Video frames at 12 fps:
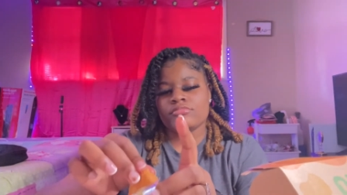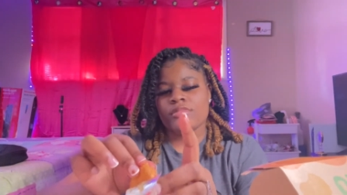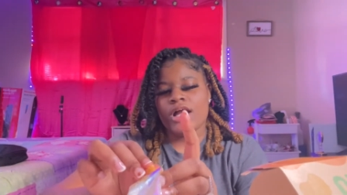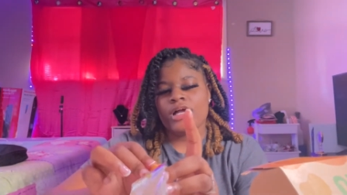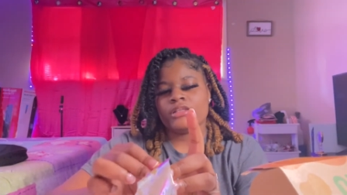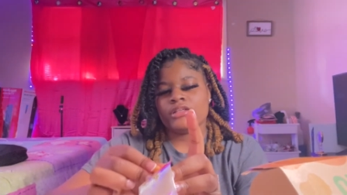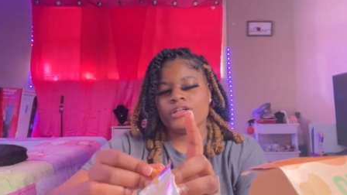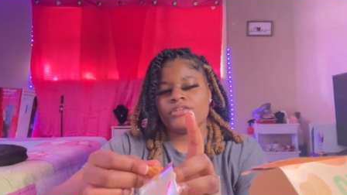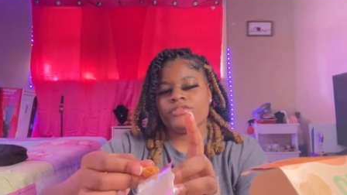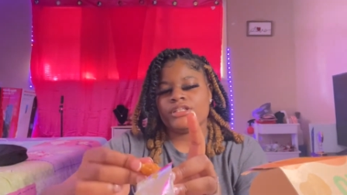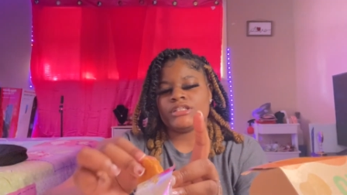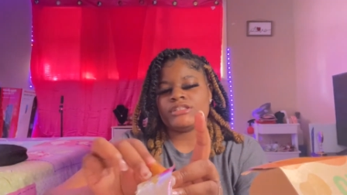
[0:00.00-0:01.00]
I love
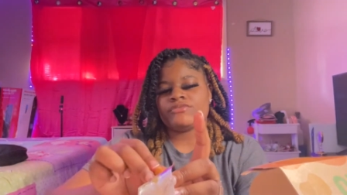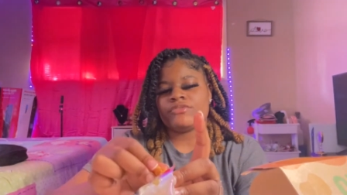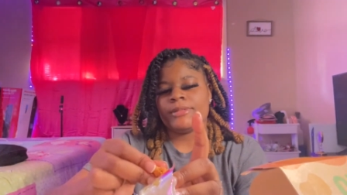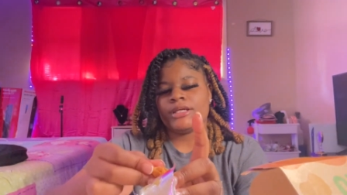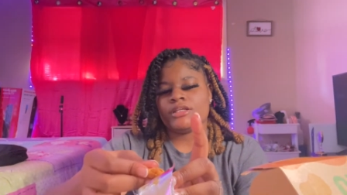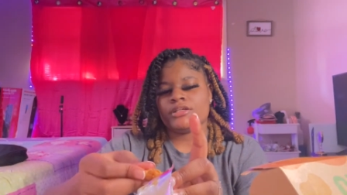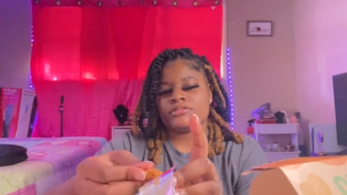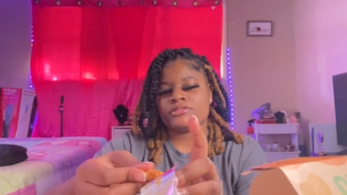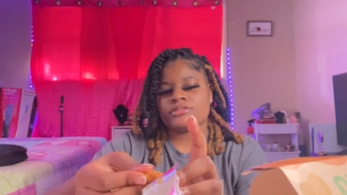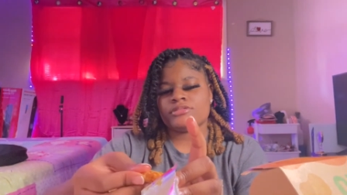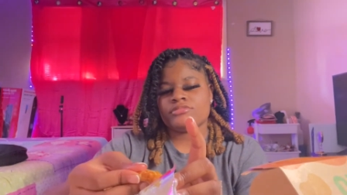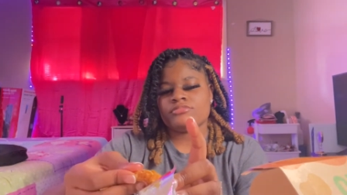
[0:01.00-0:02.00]
nuggets from McDonald's
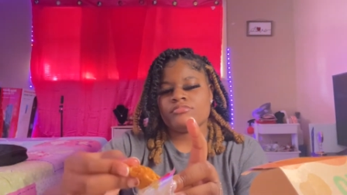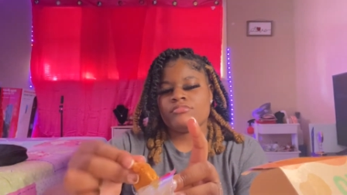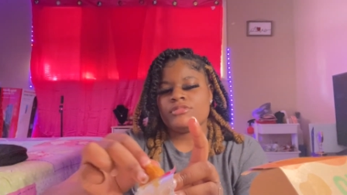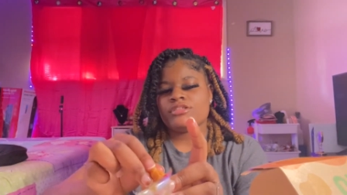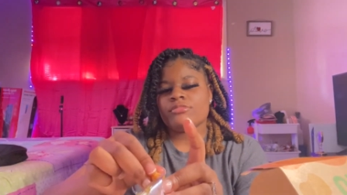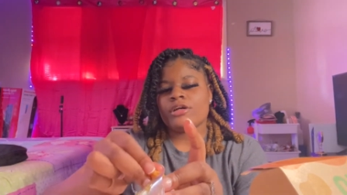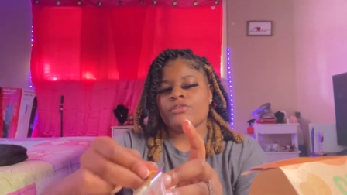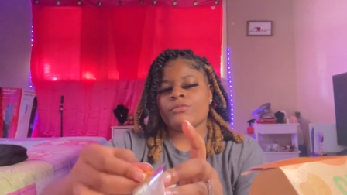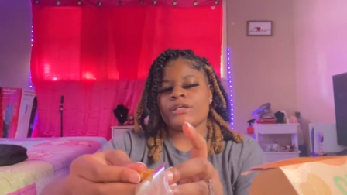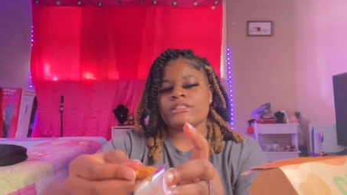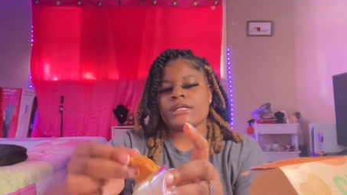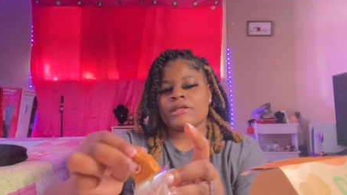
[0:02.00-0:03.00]
in my other
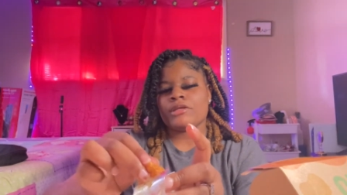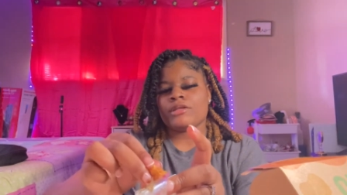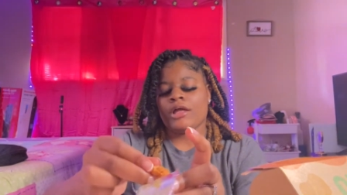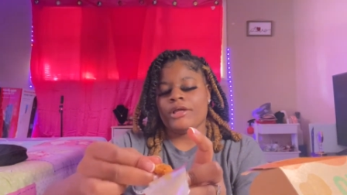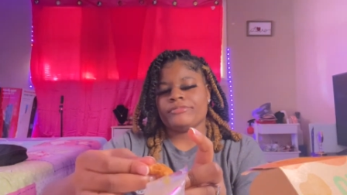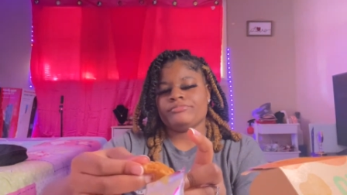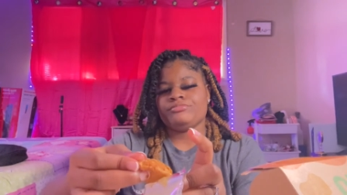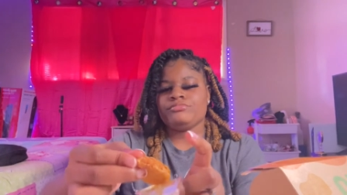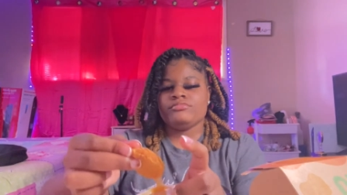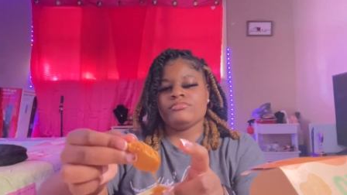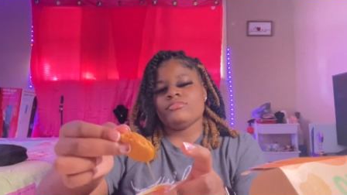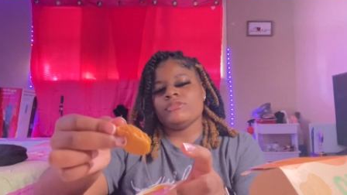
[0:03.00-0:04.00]
place I get like
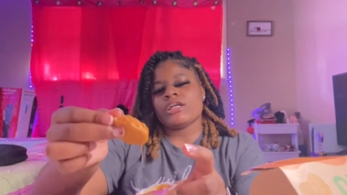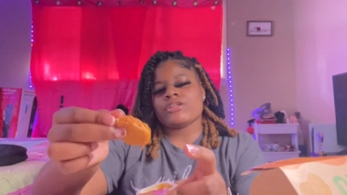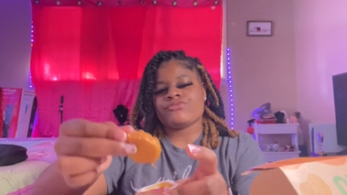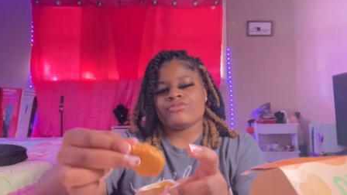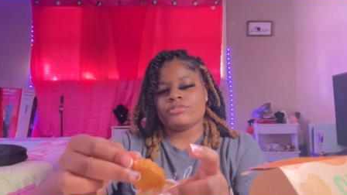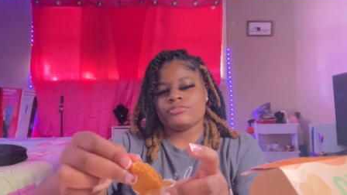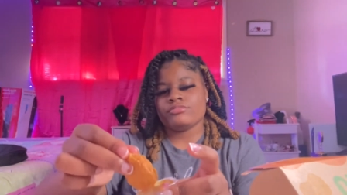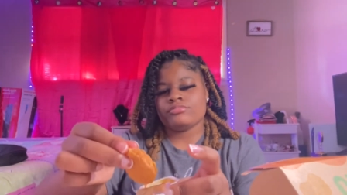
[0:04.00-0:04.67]
nuggets from.